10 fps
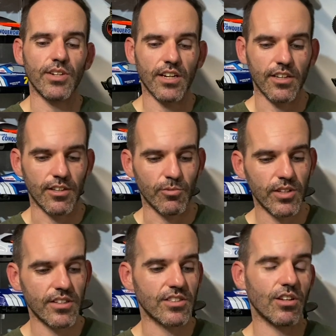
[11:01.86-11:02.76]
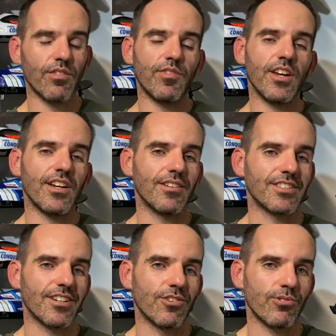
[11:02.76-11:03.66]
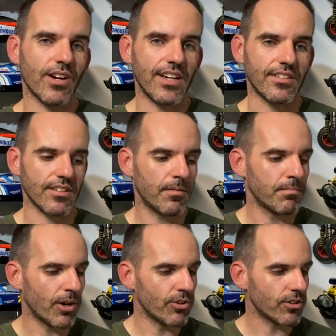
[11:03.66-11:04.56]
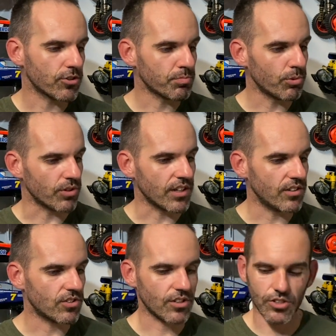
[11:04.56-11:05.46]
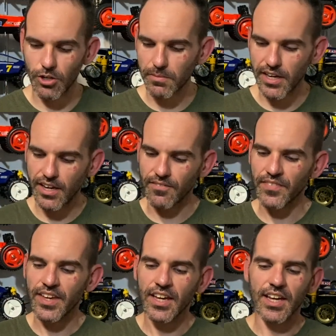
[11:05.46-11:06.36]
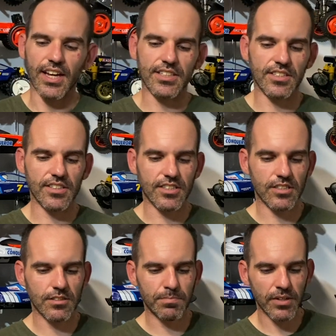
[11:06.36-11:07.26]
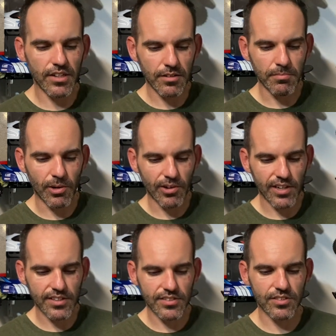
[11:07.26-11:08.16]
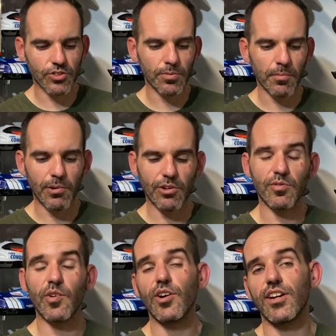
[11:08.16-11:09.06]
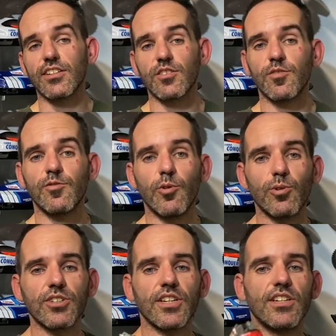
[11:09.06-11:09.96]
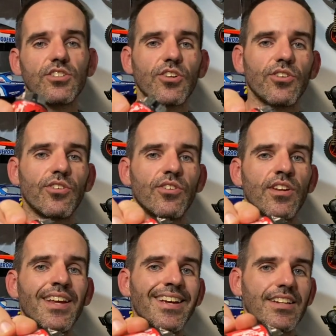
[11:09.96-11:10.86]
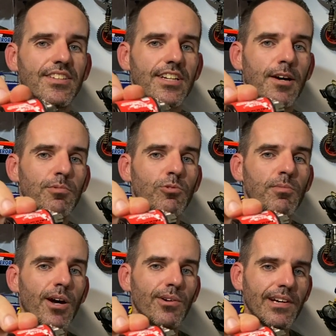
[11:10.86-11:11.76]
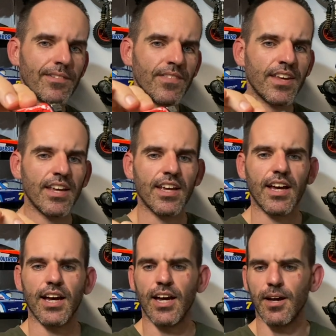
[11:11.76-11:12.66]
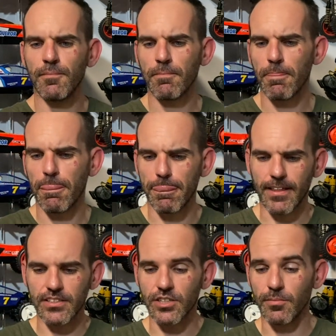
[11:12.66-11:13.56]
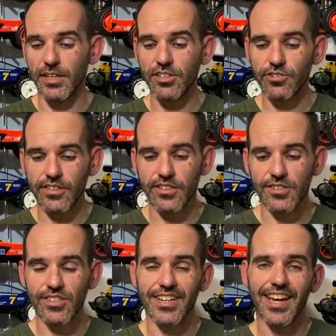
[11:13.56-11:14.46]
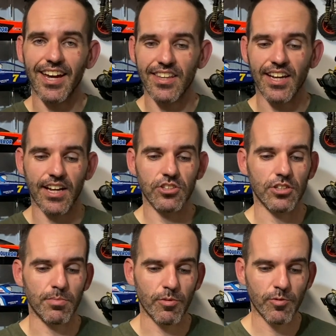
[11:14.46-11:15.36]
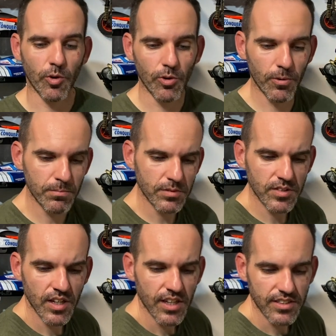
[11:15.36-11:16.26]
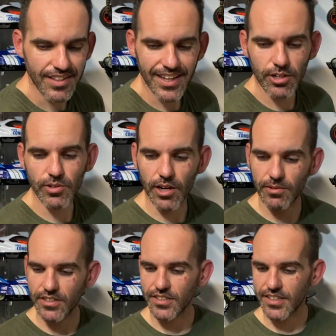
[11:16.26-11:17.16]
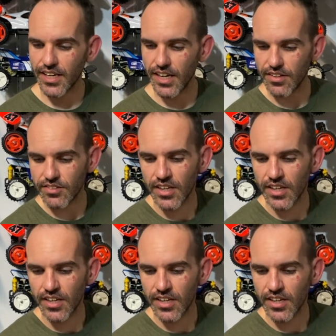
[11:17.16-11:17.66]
anything with it, so I figured it's a great motor to put into the Top Cat. It's this Speed Minds super modified. It's a 14-turn double motor, so I'm interested to see how that actually performs. So that'll go into the kit.